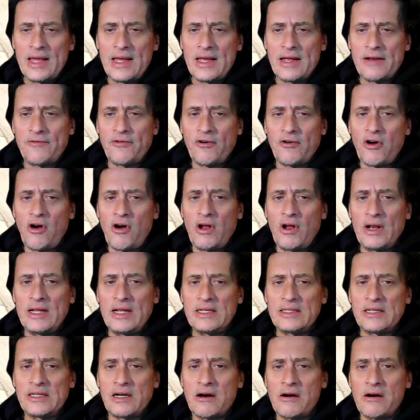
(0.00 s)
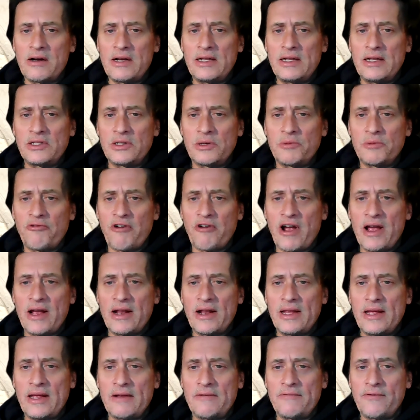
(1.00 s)
Yet for all his hardy
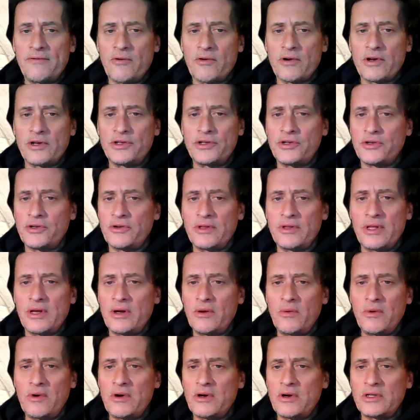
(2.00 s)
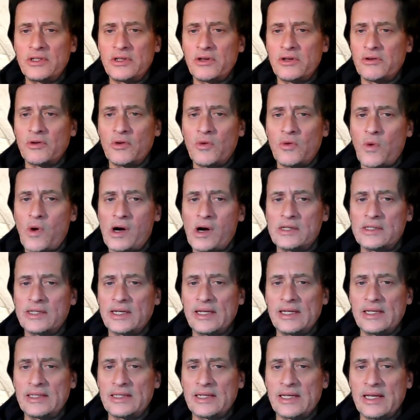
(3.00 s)
sobriety and fortitude, there were certain
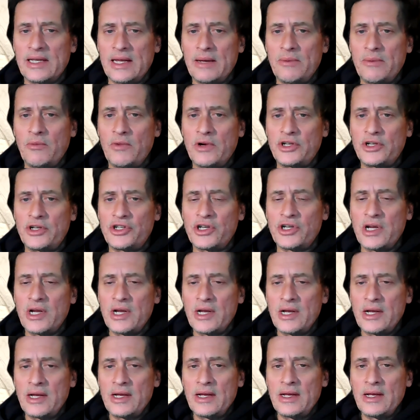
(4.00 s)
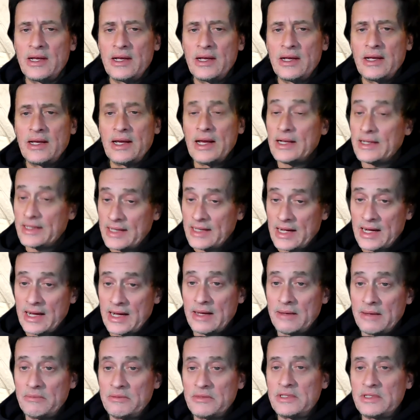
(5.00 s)
qualities in him which at
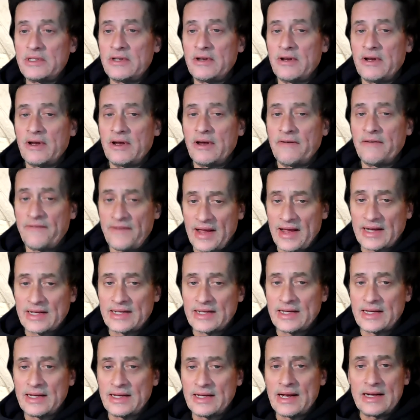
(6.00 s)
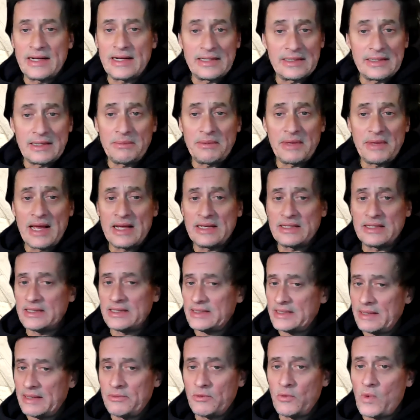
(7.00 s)
times affected, and in some
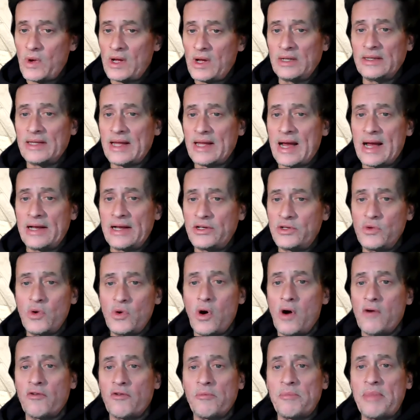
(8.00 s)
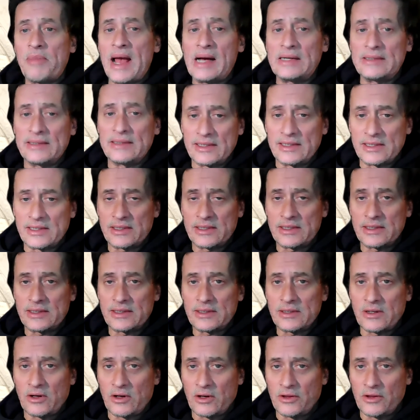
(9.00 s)
cases seemed well nigh to
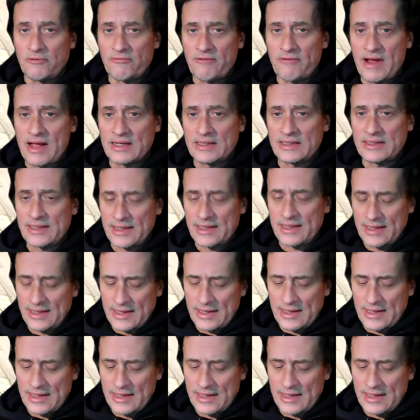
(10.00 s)
overbalance all the rest.